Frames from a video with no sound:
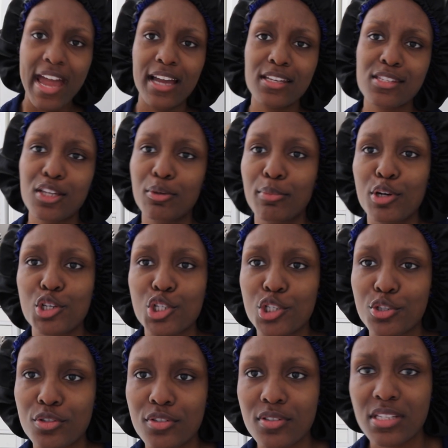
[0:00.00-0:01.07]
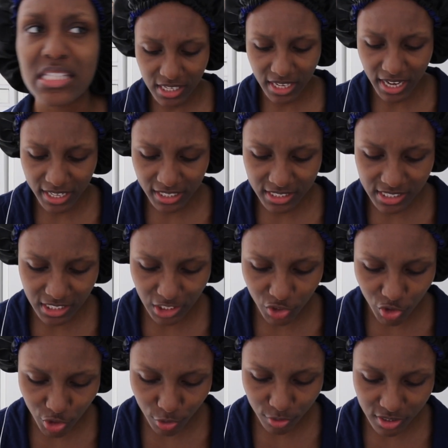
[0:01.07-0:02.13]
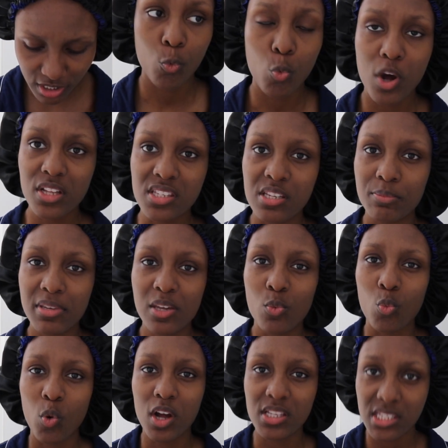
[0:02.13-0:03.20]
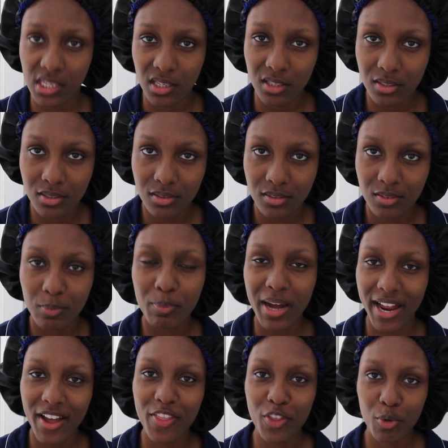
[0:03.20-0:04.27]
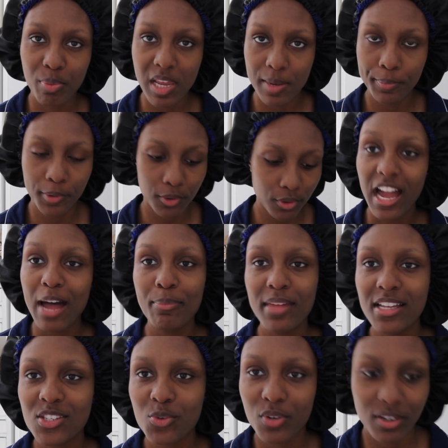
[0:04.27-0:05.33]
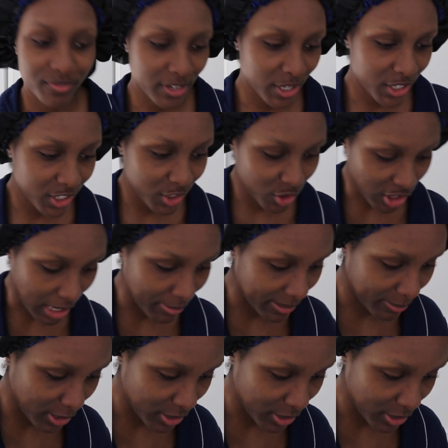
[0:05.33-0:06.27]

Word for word: acts commercials, they kind of teach you to want to be wanted by other people. I'm not doing a very good job at